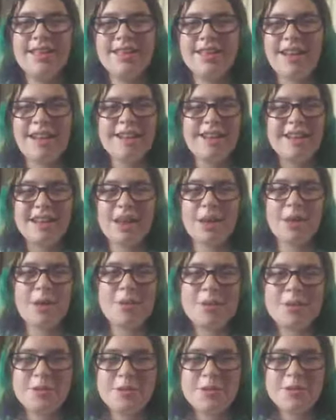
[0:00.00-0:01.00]
Alright, I hope
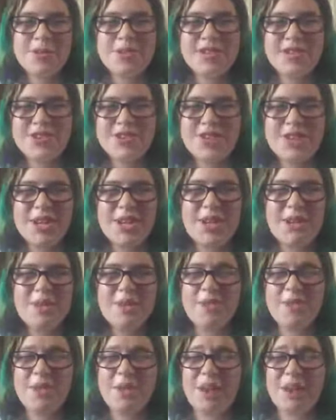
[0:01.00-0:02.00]
you enjoyed this video.
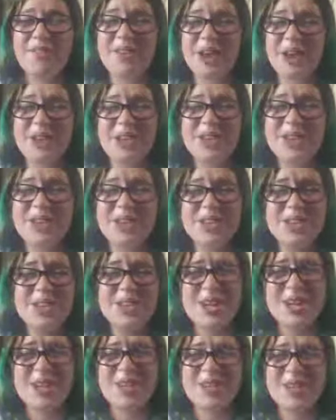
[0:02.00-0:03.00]
If you have other list
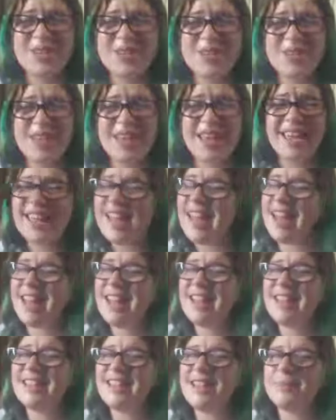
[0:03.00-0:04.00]
channels you like,
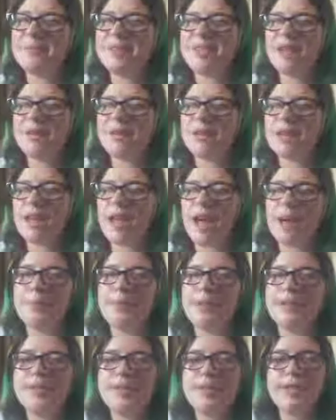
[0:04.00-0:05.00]
let me know in the
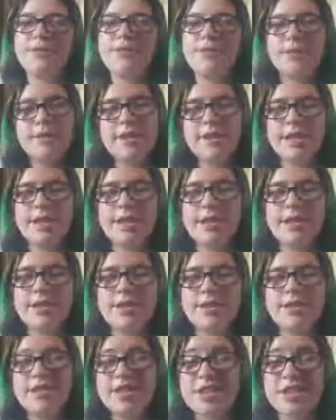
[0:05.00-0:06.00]
comments. And if you didn't like this
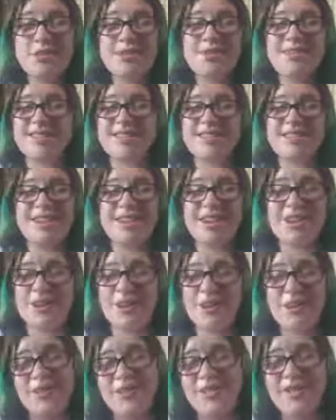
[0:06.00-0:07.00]
video, dislike it all
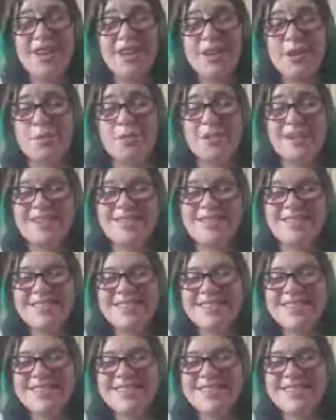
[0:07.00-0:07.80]
the fuck you want.